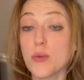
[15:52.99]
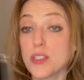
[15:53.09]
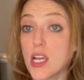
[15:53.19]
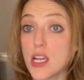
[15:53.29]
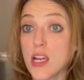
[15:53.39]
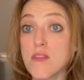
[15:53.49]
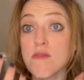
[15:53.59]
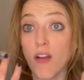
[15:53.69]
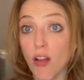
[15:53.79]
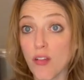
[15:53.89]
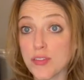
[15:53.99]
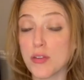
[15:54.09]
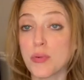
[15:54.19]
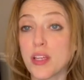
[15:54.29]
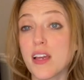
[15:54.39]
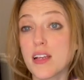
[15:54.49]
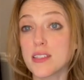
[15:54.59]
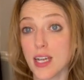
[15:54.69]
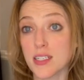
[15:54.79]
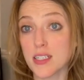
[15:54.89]
was like involved and really
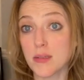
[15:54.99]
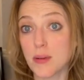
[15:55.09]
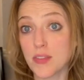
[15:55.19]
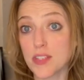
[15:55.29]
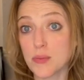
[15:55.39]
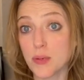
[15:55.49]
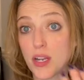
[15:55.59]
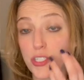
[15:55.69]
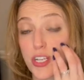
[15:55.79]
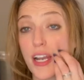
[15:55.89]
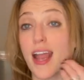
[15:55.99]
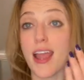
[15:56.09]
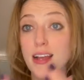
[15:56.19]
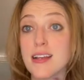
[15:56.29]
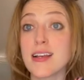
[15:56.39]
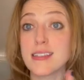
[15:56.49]
excited about this production and